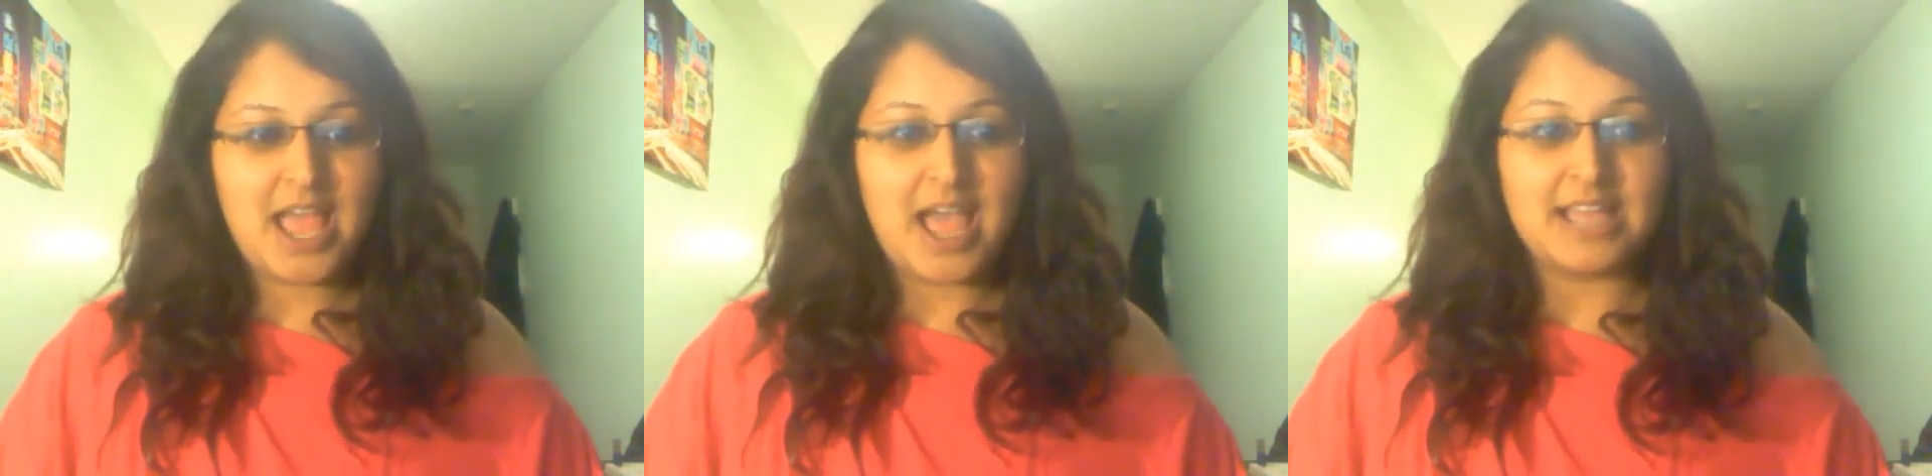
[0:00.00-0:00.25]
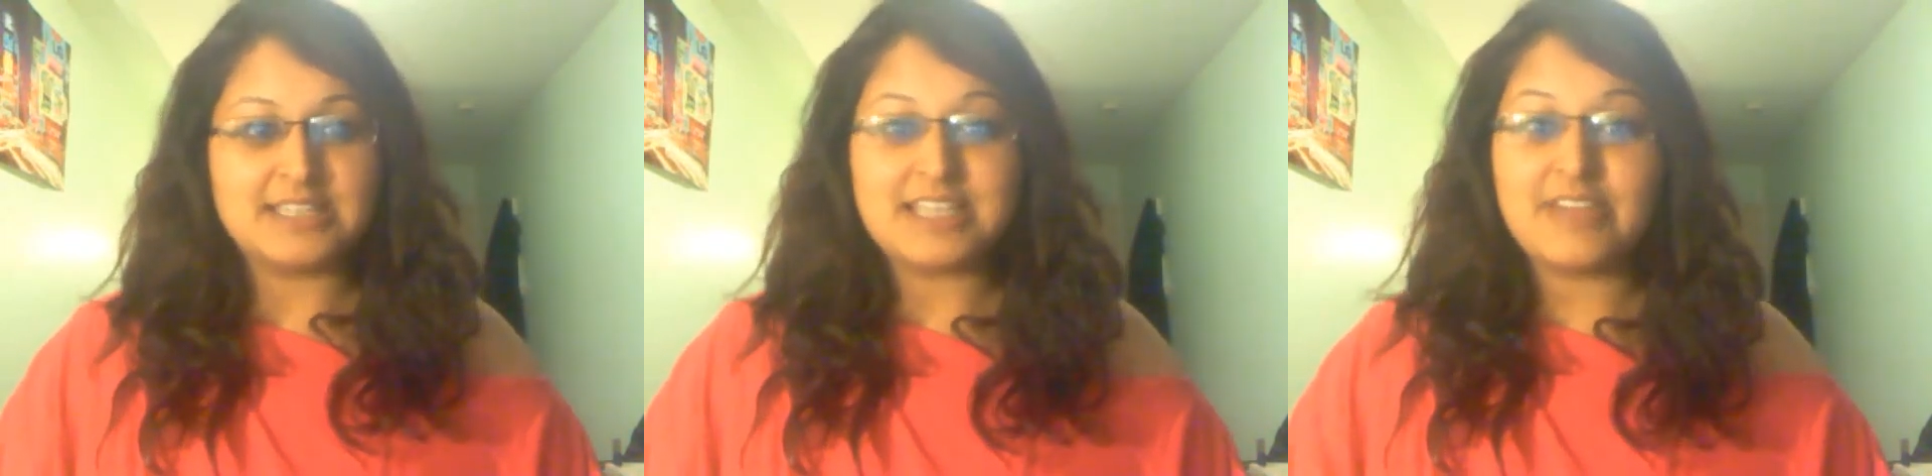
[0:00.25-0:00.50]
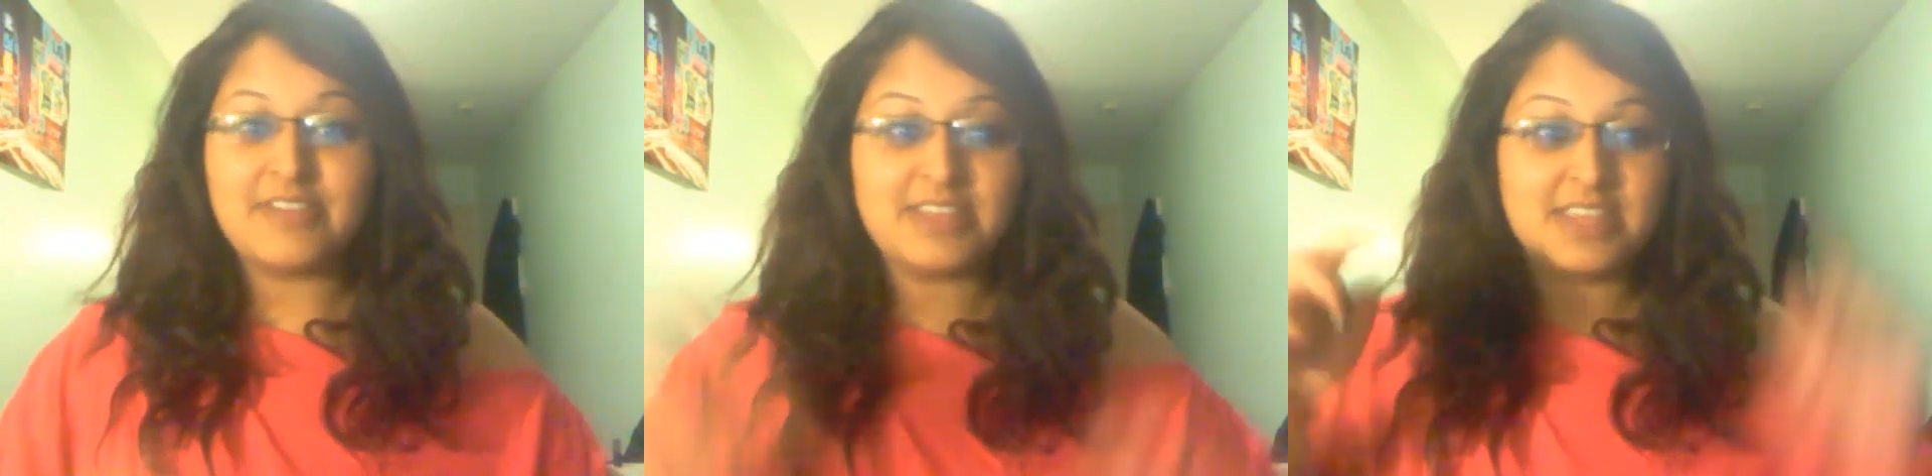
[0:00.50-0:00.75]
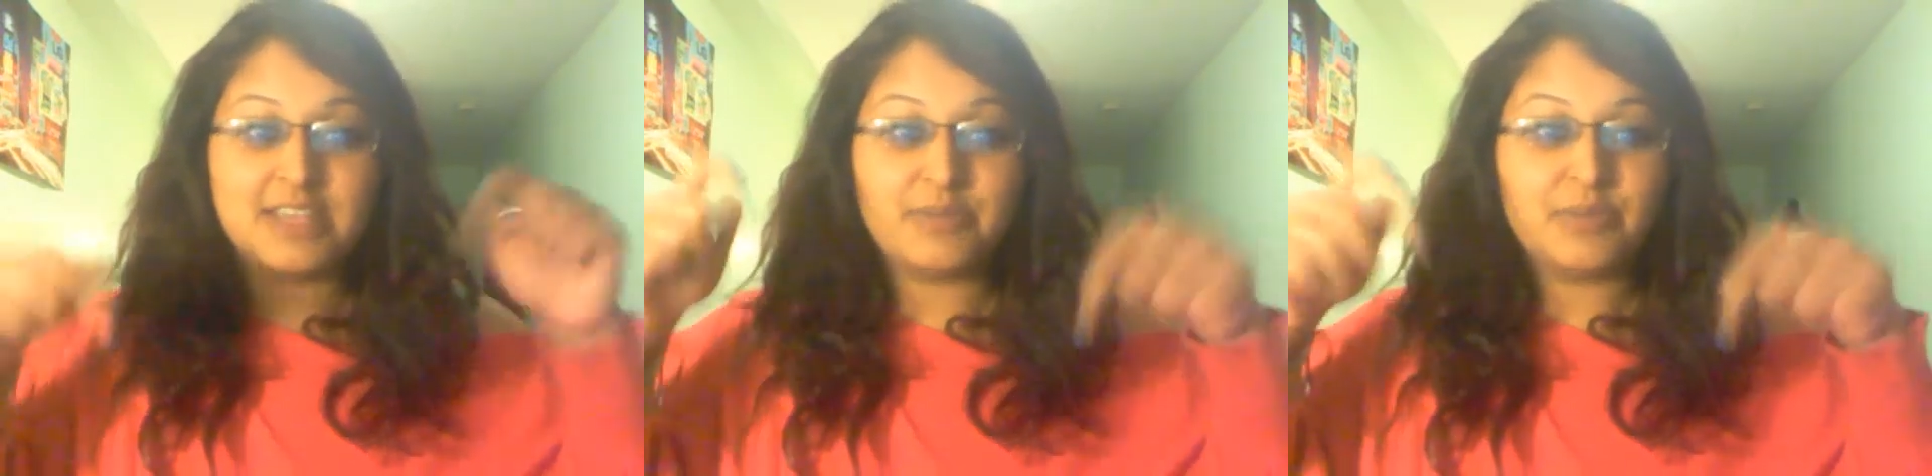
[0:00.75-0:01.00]
And
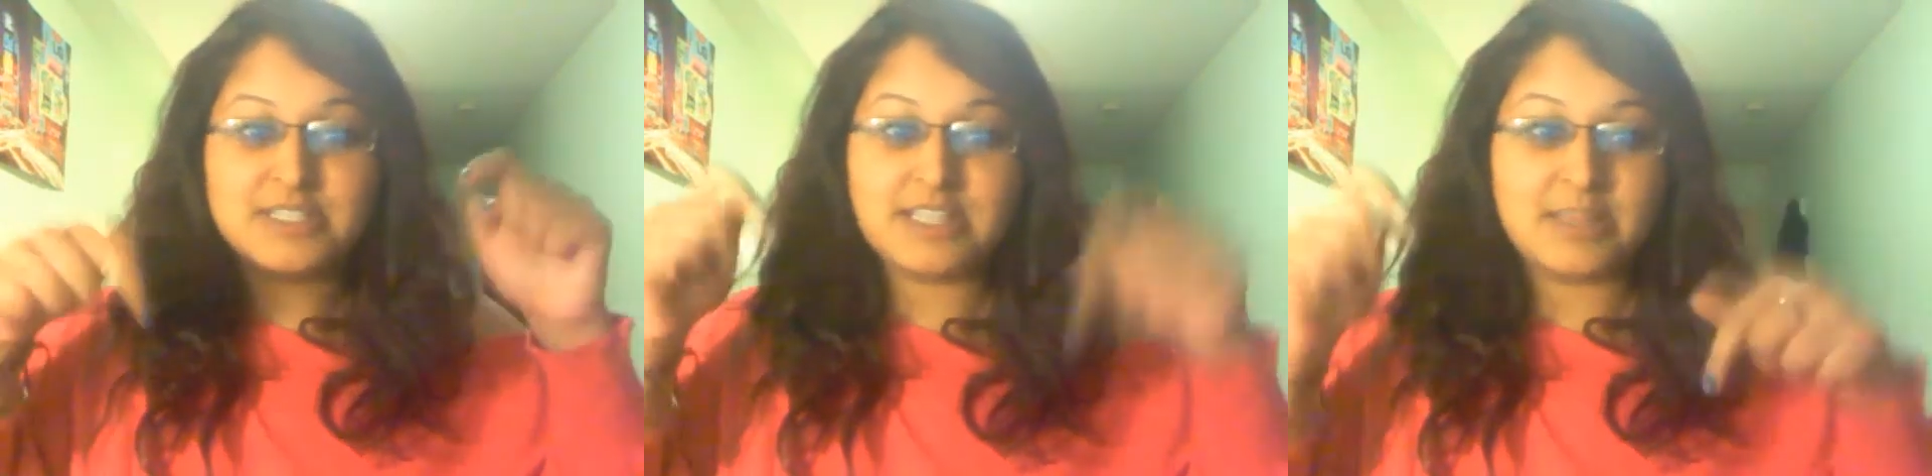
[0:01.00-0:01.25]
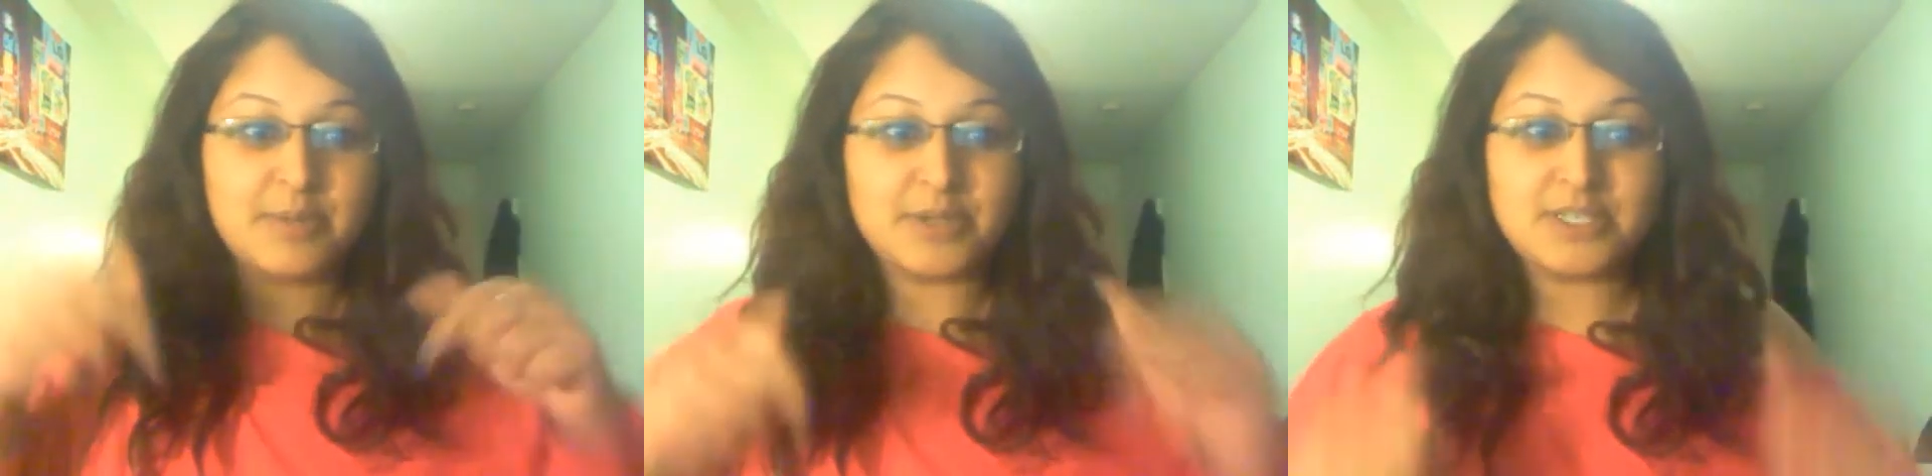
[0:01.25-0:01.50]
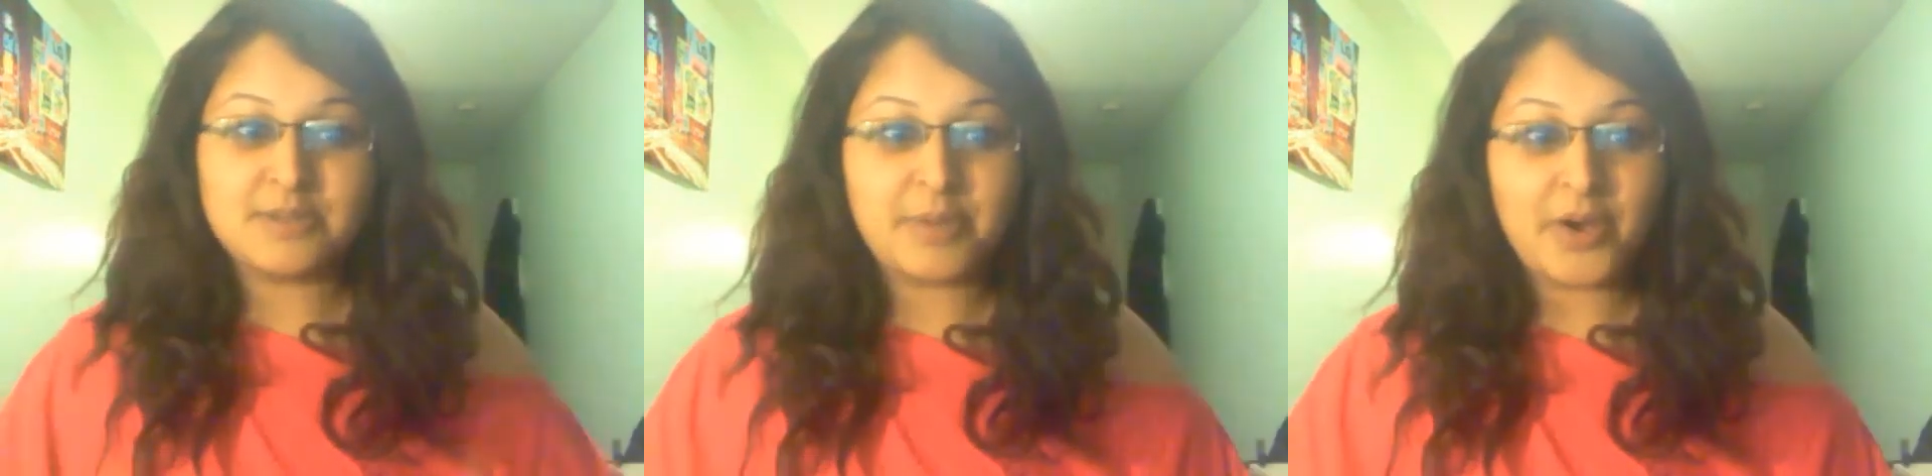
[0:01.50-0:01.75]
everything is in the bottom